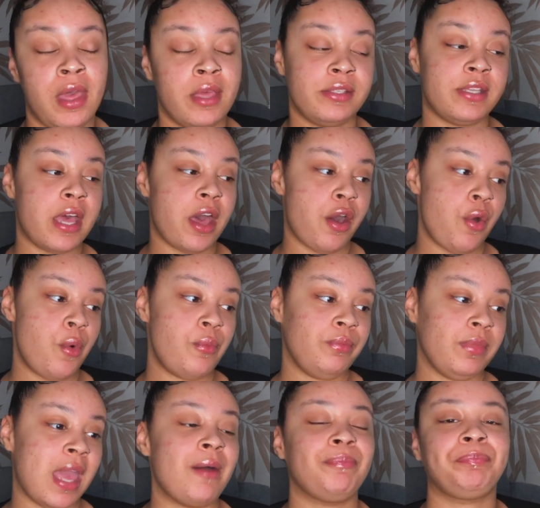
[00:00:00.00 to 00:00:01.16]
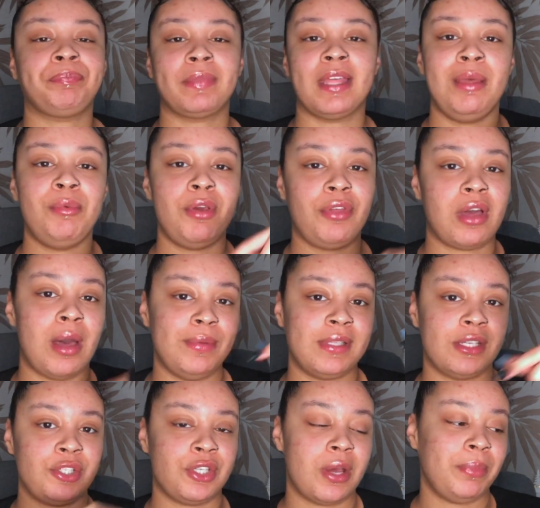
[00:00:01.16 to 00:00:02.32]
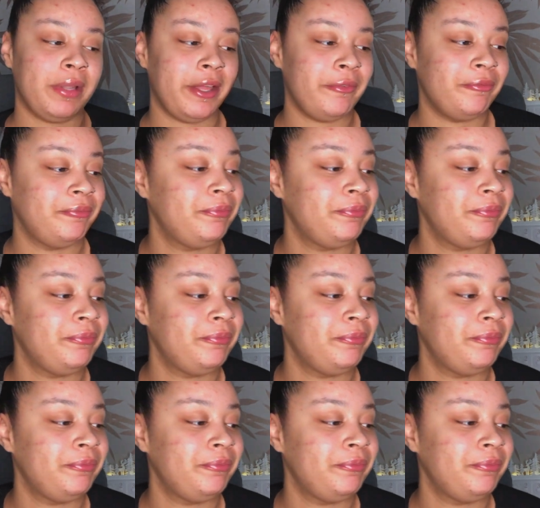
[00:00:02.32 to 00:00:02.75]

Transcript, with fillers: So yeah, let me know in the comment section down below.